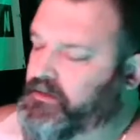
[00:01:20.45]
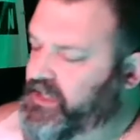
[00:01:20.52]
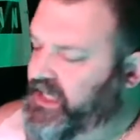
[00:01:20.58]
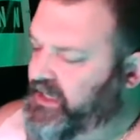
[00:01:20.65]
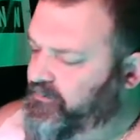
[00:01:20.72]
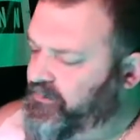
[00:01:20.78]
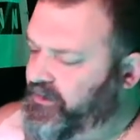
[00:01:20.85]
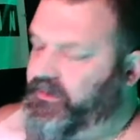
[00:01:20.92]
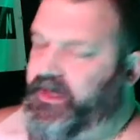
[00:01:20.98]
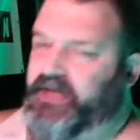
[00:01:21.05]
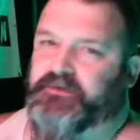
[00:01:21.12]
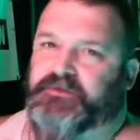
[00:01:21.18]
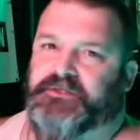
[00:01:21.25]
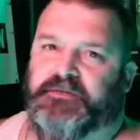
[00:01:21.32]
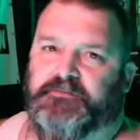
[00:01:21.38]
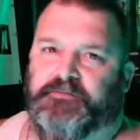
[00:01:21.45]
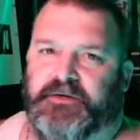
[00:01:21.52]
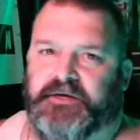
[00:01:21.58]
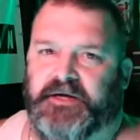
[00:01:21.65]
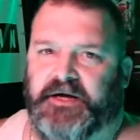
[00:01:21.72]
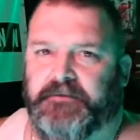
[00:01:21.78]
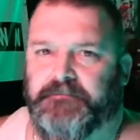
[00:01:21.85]
Not a prerequisite,
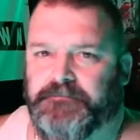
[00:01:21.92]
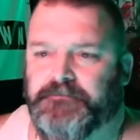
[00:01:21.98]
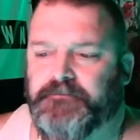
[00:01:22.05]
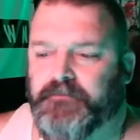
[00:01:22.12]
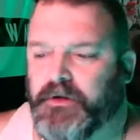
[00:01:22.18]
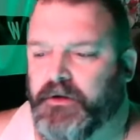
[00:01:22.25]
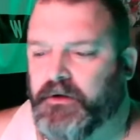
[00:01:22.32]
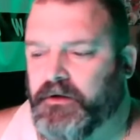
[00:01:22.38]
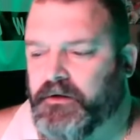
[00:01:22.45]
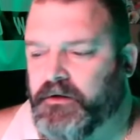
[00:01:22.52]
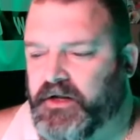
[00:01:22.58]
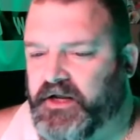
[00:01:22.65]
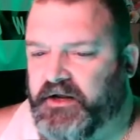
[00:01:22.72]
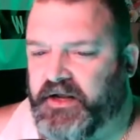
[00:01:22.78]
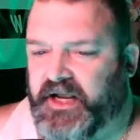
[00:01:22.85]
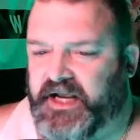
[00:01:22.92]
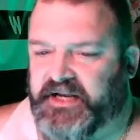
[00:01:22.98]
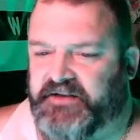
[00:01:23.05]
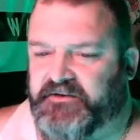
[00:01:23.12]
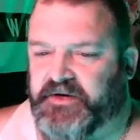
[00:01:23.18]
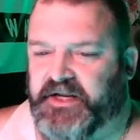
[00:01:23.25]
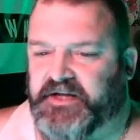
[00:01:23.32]
but uh,
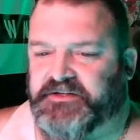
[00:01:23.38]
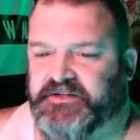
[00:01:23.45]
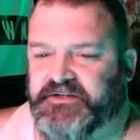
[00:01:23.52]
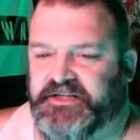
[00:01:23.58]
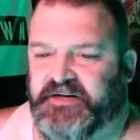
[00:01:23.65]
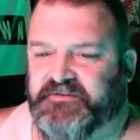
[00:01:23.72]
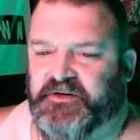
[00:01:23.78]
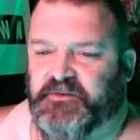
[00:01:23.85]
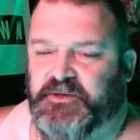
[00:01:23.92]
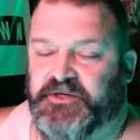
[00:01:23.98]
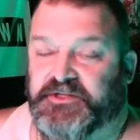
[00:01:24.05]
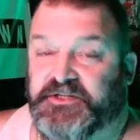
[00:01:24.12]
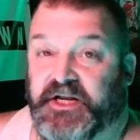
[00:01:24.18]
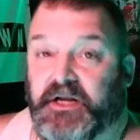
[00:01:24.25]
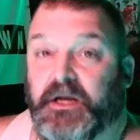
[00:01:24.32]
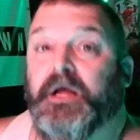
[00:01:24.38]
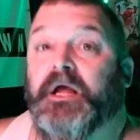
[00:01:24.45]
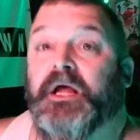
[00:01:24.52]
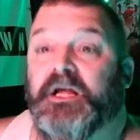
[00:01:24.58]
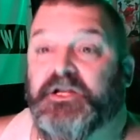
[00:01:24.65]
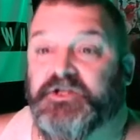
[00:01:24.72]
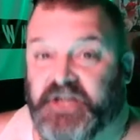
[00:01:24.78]
any donation is definitely appreciated.
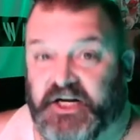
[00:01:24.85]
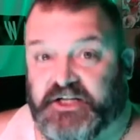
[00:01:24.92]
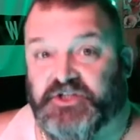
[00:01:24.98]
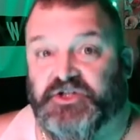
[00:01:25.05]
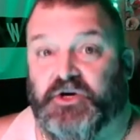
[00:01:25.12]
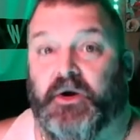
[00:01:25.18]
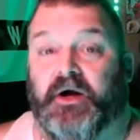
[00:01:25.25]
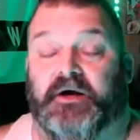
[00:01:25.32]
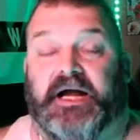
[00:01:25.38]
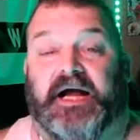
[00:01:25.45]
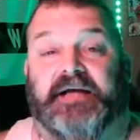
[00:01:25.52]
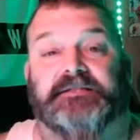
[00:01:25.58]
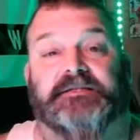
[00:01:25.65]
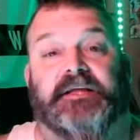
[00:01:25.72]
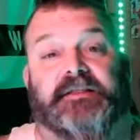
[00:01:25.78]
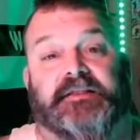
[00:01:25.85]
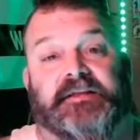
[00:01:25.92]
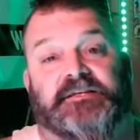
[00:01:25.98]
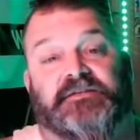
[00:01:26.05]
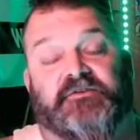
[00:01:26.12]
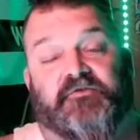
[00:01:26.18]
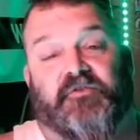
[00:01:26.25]
Check the show out, guys.
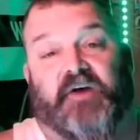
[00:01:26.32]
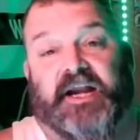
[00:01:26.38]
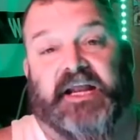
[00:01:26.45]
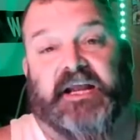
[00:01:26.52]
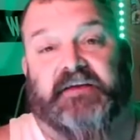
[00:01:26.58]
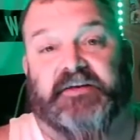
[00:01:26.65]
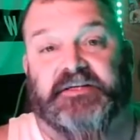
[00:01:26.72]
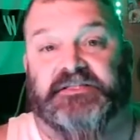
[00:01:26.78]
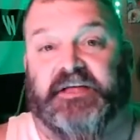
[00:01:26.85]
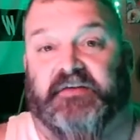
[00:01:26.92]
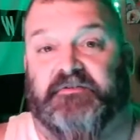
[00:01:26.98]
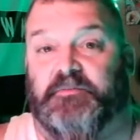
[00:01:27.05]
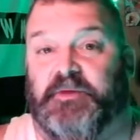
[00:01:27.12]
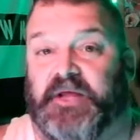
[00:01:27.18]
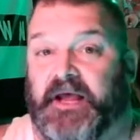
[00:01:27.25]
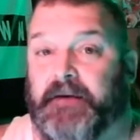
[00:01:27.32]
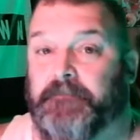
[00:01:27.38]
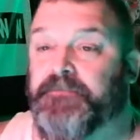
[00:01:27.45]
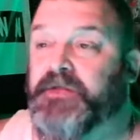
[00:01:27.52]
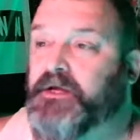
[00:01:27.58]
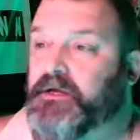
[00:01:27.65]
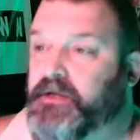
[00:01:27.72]
This Friday evening, 7
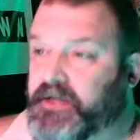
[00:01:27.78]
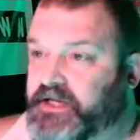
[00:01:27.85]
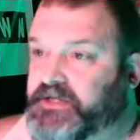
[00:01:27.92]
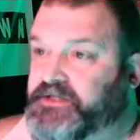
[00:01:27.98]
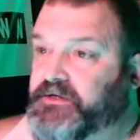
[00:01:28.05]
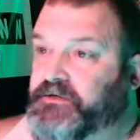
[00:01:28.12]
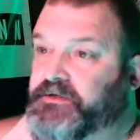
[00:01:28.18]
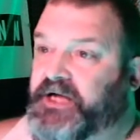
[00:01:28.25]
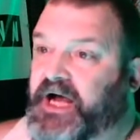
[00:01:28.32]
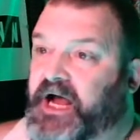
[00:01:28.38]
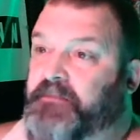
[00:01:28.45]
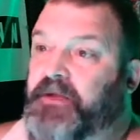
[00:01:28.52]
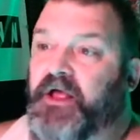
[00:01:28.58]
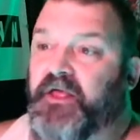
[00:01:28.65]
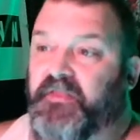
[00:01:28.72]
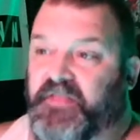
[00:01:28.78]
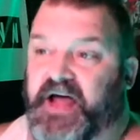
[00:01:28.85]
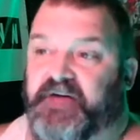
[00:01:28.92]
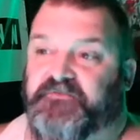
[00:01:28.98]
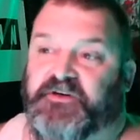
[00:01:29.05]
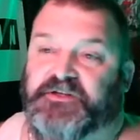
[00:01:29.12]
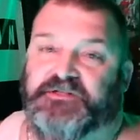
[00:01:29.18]
p.m. Eastern Time.
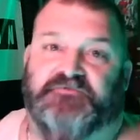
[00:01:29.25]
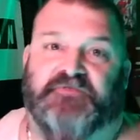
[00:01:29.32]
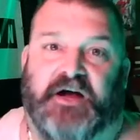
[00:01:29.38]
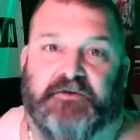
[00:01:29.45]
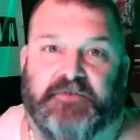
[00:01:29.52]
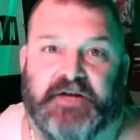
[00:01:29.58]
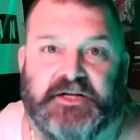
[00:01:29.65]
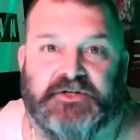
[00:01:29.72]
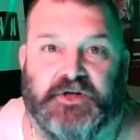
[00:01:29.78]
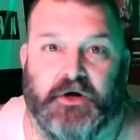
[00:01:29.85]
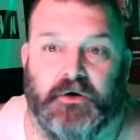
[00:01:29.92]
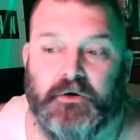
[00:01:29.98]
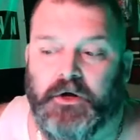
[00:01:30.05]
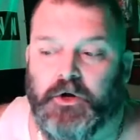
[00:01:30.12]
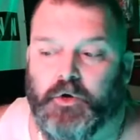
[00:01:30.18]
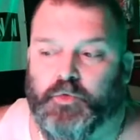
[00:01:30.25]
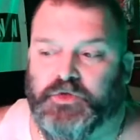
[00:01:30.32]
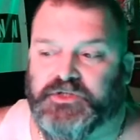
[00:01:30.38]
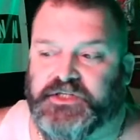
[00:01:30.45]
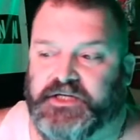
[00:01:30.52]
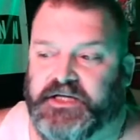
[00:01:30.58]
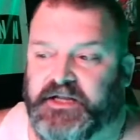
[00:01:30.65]
That Fuzzing 518 show.
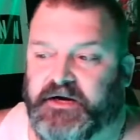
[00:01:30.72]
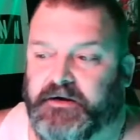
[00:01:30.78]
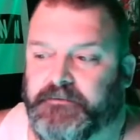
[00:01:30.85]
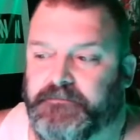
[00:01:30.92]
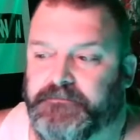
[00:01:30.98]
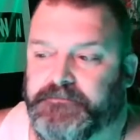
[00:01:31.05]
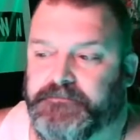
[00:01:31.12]
We'll see you there.